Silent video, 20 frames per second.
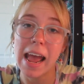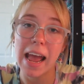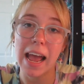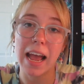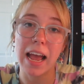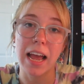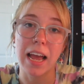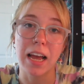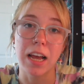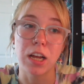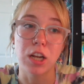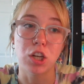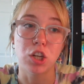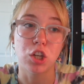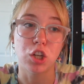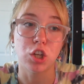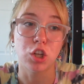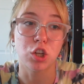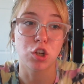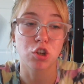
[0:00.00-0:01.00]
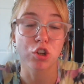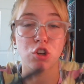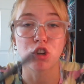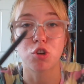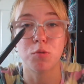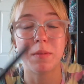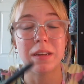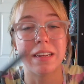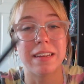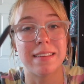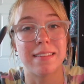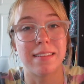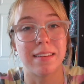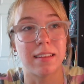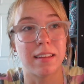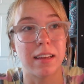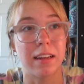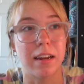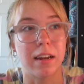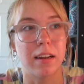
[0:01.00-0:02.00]
and your social media is
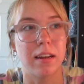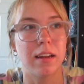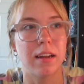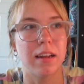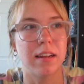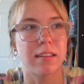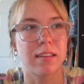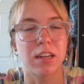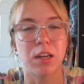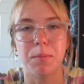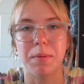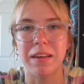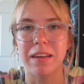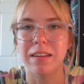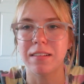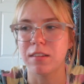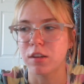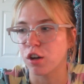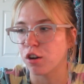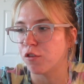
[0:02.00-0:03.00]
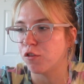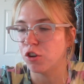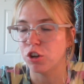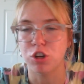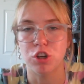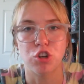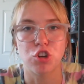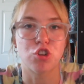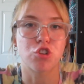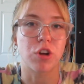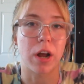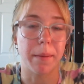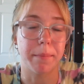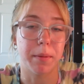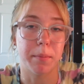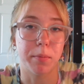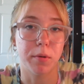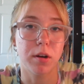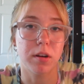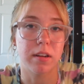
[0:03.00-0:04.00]
deleted. It's going to be easier for you to just grab
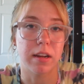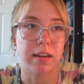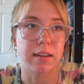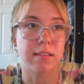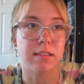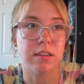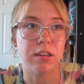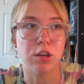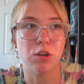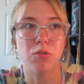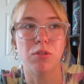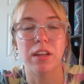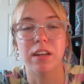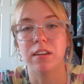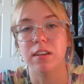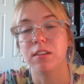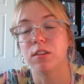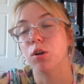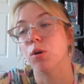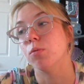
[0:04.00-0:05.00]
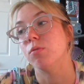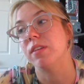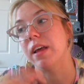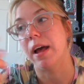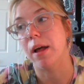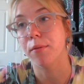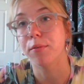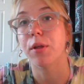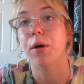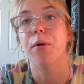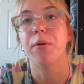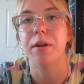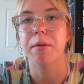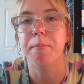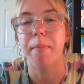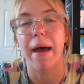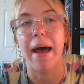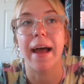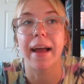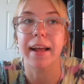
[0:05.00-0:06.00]
the book next to you than to go download
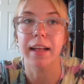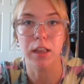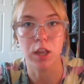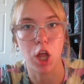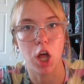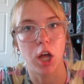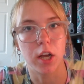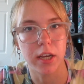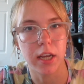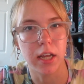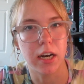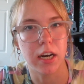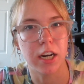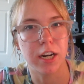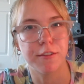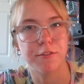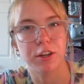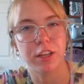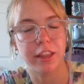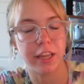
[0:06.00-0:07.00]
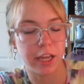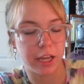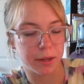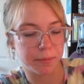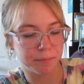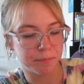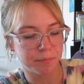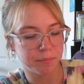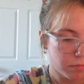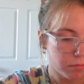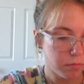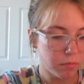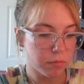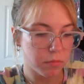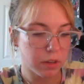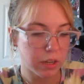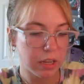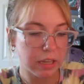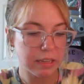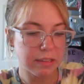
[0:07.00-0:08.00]
it back and log in and everything.
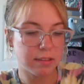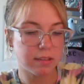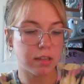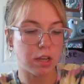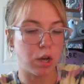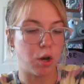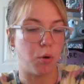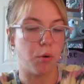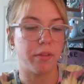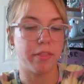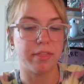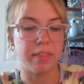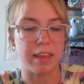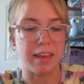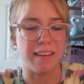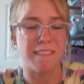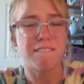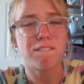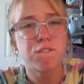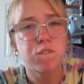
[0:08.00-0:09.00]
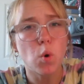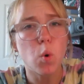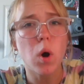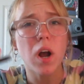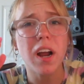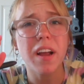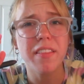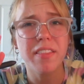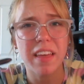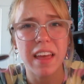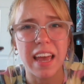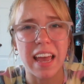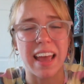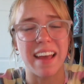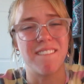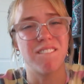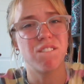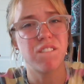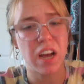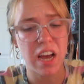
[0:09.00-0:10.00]
So the fourth
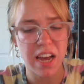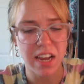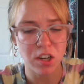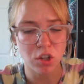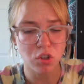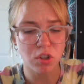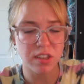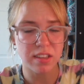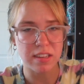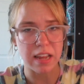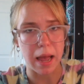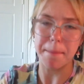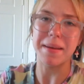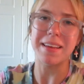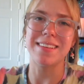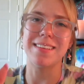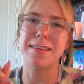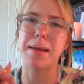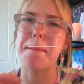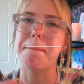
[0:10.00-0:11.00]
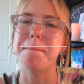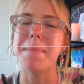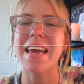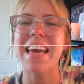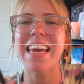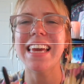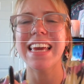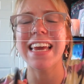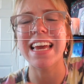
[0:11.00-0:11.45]
and final step is to make